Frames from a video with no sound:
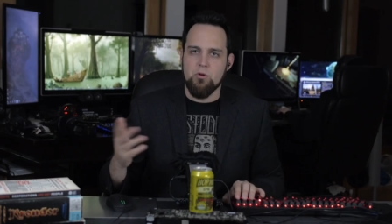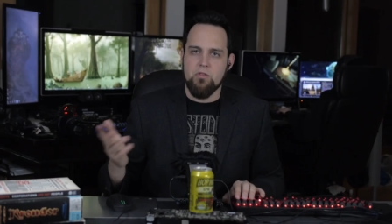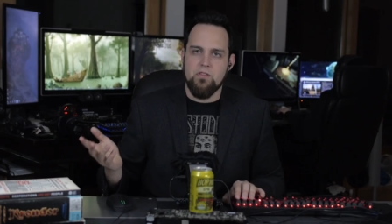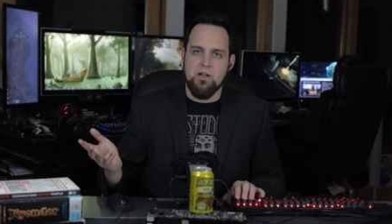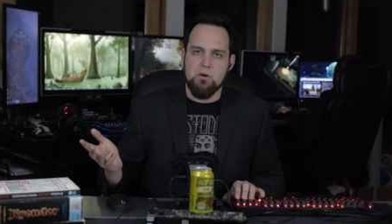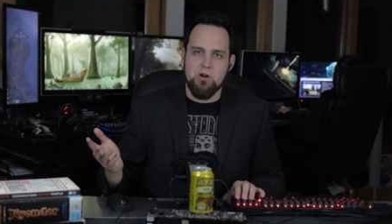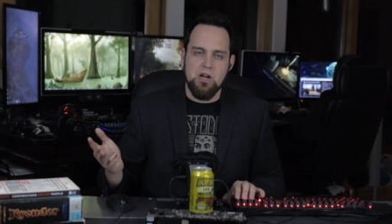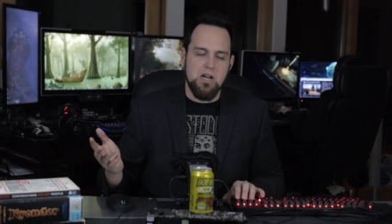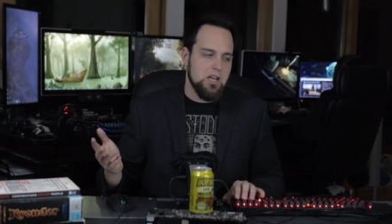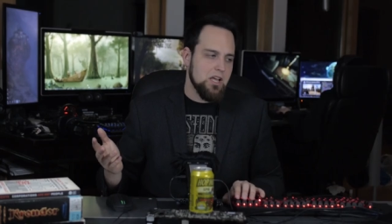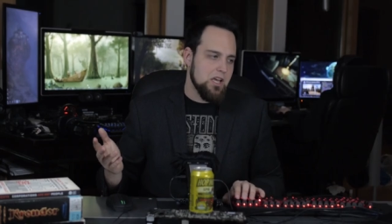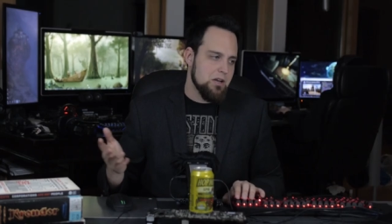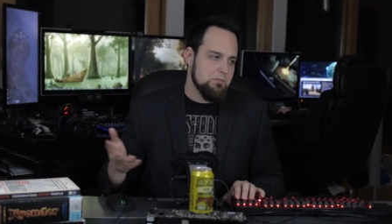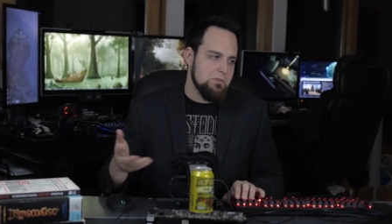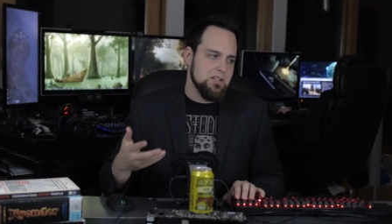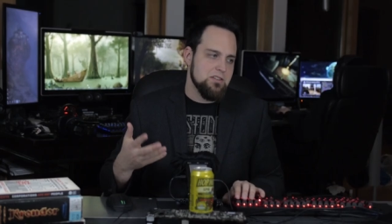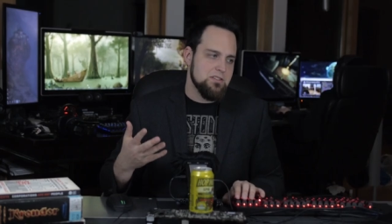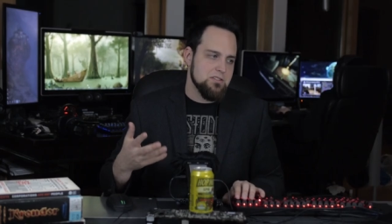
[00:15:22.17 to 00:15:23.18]
more than they were eating.
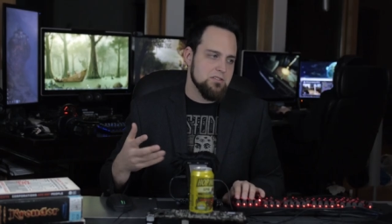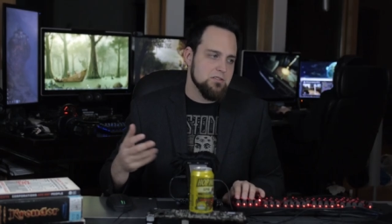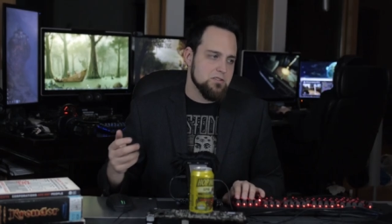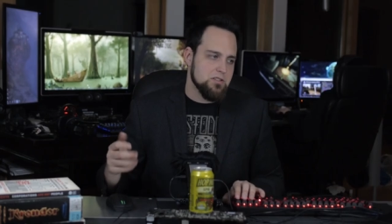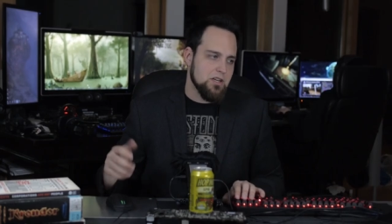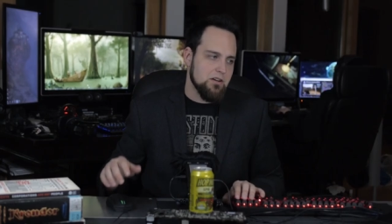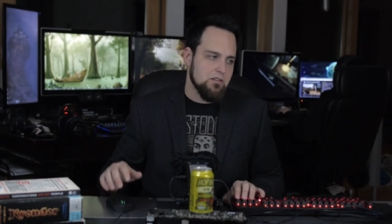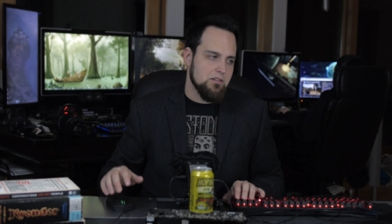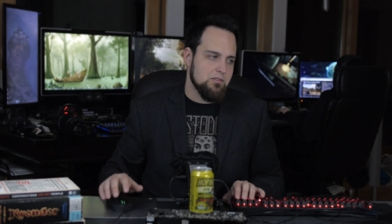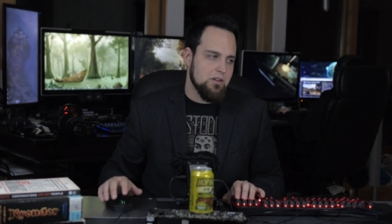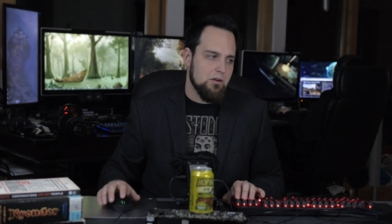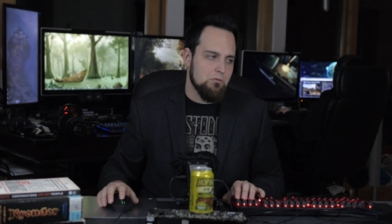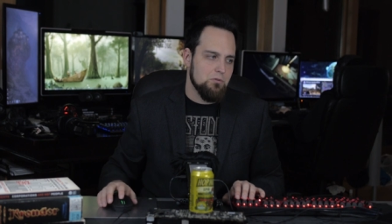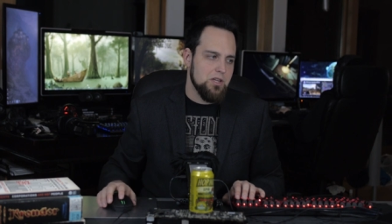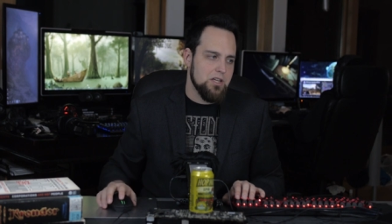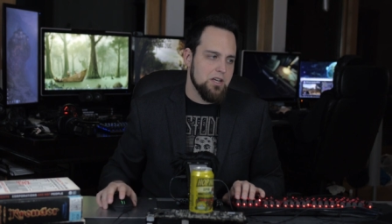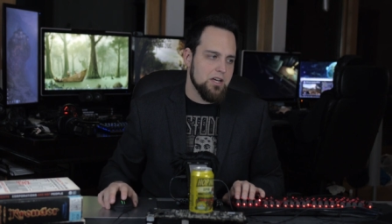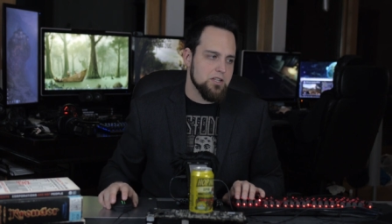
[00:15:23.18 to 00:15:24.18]
And I mean, this looks like a, a
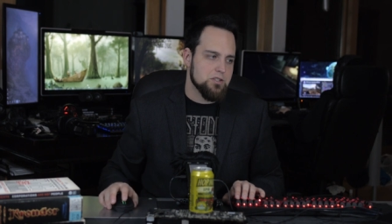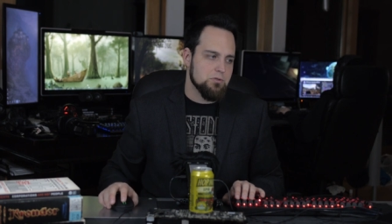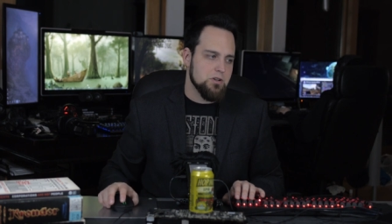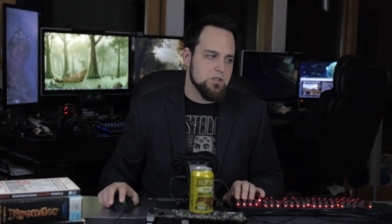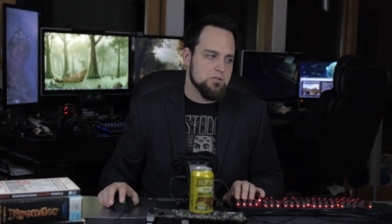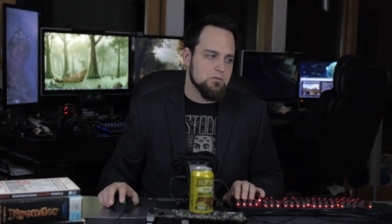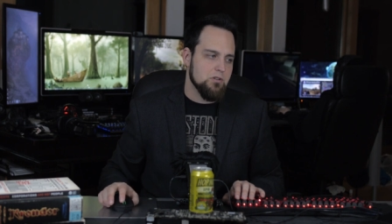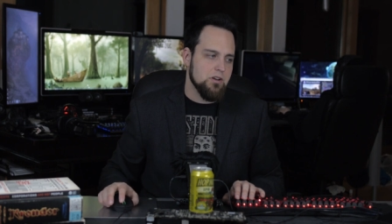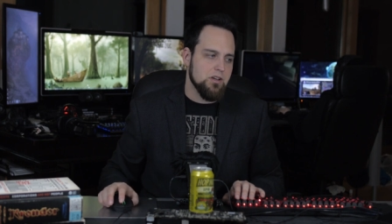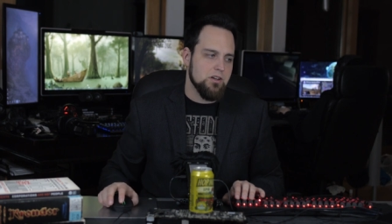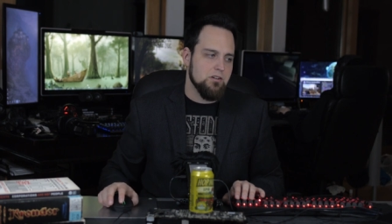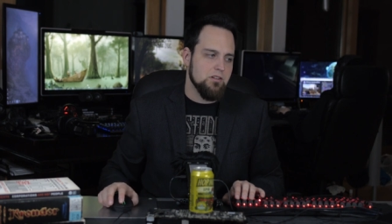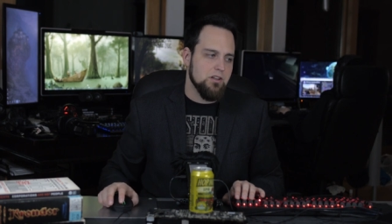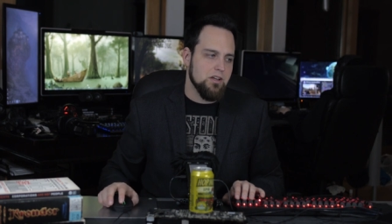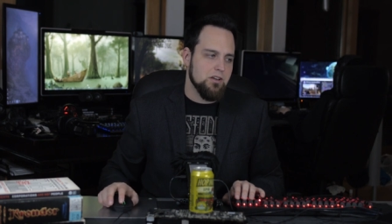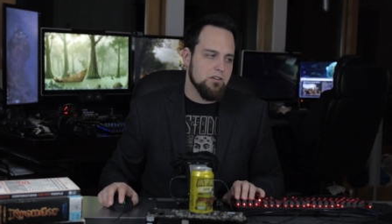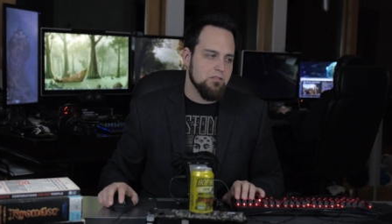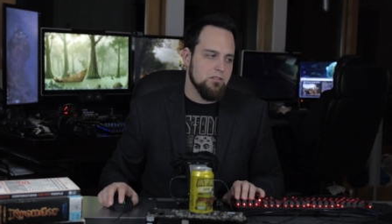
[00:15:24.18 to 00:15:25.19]
really nice restaurant, you know,
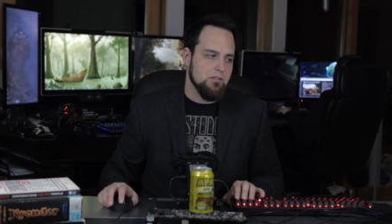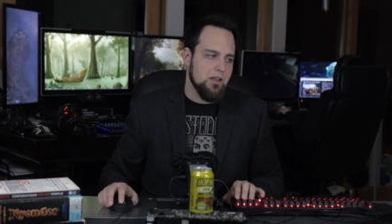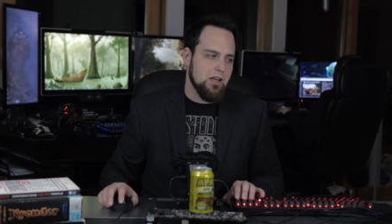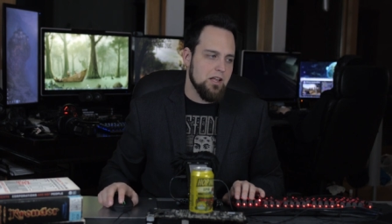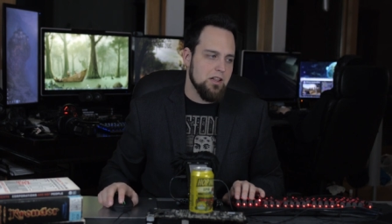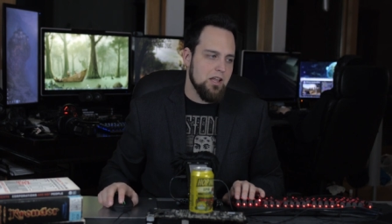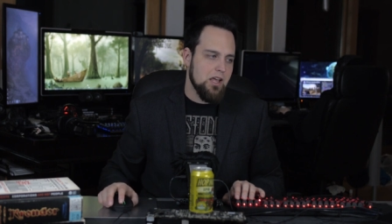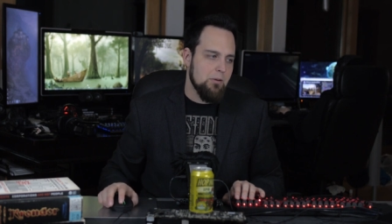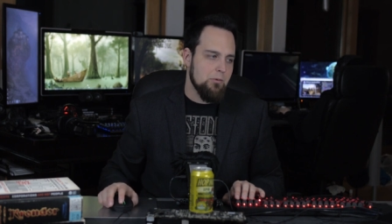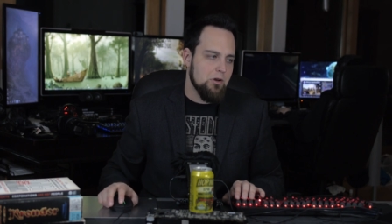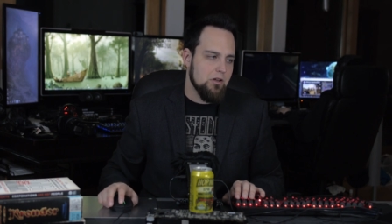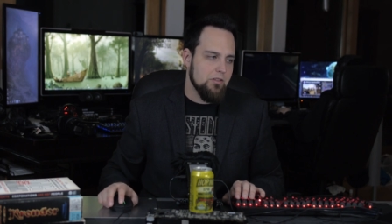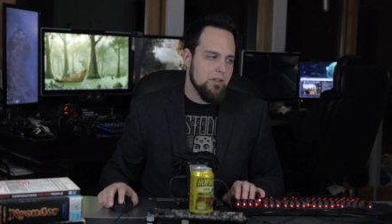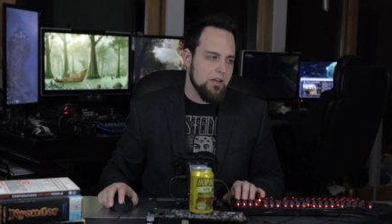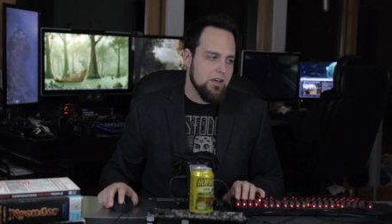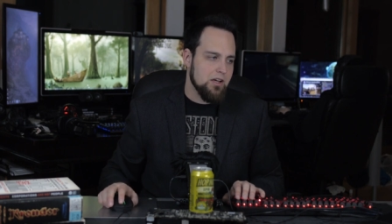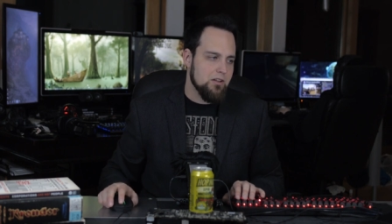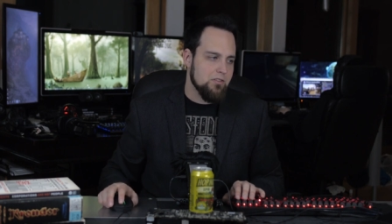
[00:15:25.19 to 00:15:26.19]
like like lamb and all
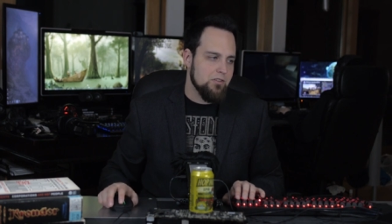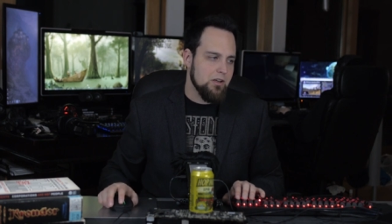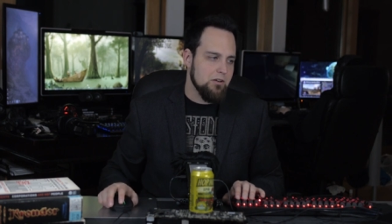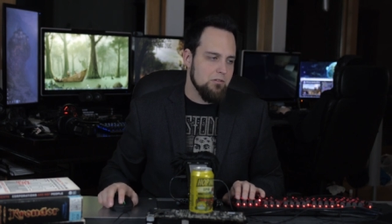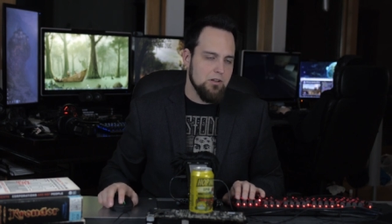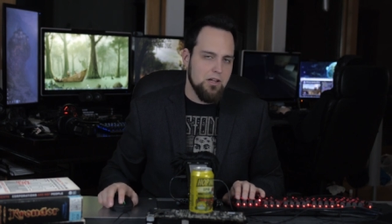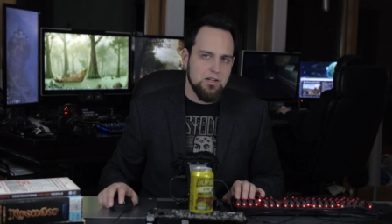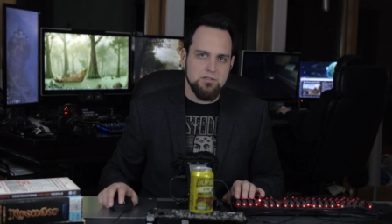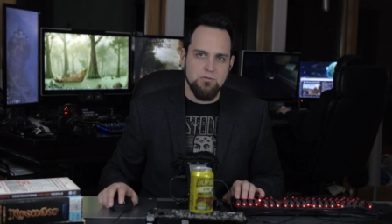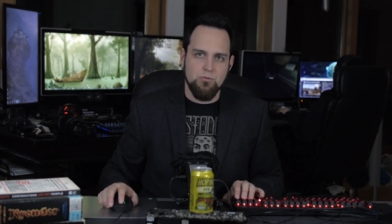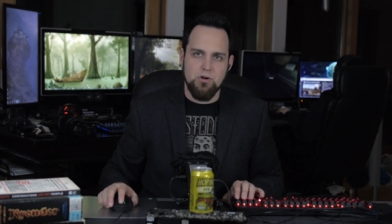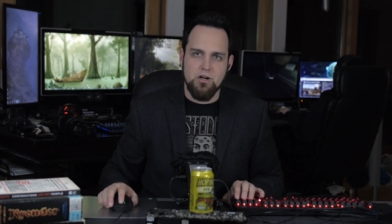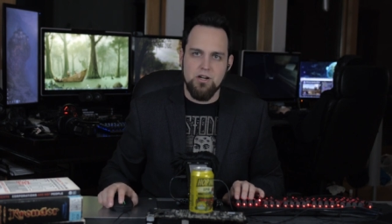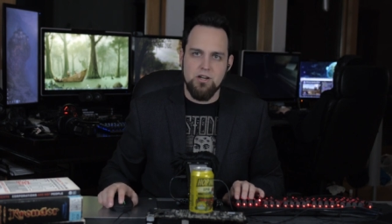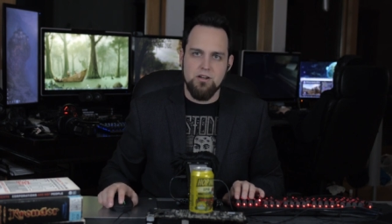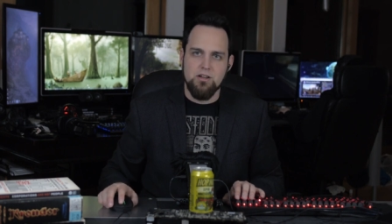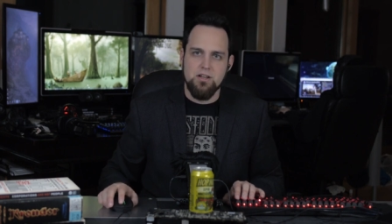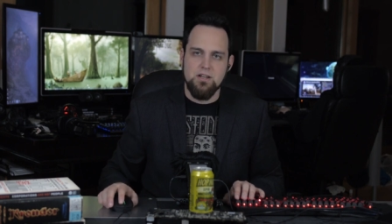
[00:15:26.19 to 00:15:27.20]
that kind of thing, glass of
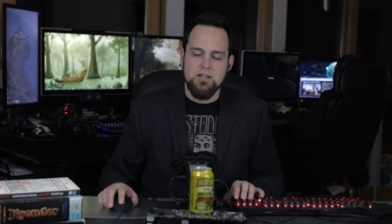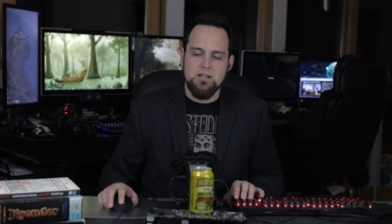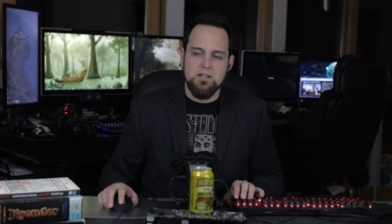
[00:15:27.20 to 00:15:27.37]
wine.